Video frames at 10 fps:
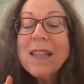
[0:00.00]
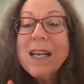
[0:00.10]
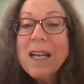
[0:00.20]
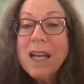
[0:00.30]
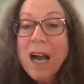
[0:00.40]

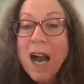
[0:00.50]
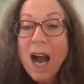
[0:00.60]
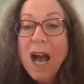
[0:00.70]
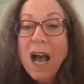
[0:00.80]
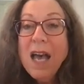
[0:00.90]
the
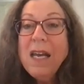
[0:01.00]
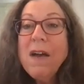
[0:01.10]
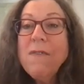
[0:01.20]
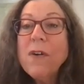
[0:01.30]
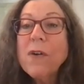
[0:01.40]
God
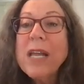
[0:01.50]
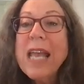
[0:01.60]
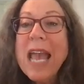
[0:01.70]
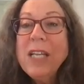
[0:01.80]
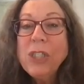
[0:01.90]
of
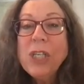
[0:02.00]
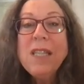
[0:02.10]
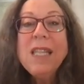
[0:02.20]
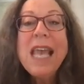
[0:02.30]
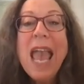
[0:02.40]

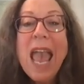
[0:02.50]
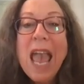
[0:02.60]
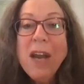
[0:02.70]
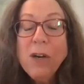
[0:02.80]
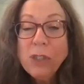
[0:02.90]
creation, the
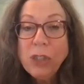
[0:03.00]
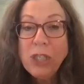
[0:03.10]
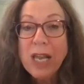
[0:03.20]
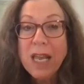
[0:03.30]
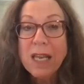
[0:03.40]

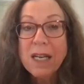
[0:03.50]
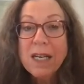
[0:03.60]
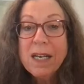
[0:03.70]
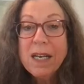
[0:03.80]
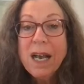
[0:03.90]
energy
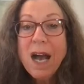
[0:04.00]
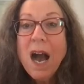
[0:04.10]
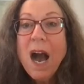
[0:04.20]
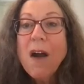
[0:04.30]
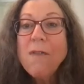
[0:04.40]

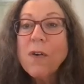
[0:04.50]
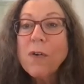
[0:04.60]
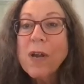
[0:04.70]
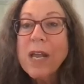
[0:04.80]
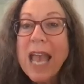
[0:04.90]
of
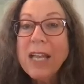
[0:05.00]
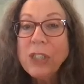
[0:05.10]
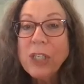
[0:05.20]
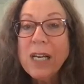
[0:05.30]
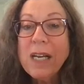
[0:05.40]

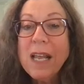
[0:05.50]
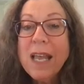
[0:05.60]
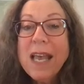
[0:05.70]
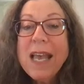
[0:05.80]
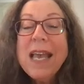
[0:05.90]
creation,
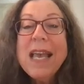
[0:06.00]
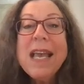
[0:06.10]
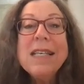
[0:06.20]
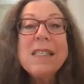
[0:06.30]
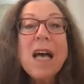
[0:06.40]

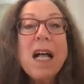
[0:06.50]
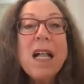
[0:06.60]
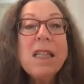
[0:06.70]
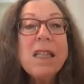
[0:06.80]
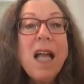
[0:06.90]
is
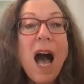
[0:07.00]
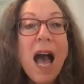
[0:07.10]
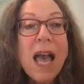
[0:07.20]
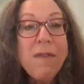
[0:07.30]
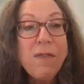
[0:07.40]

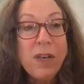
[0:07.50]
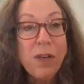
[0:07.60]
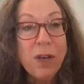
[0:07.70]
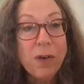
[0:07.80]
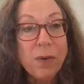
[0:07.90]
alive in
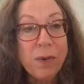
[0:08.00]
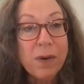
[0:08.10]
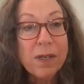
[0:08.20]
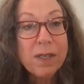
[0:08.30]
you.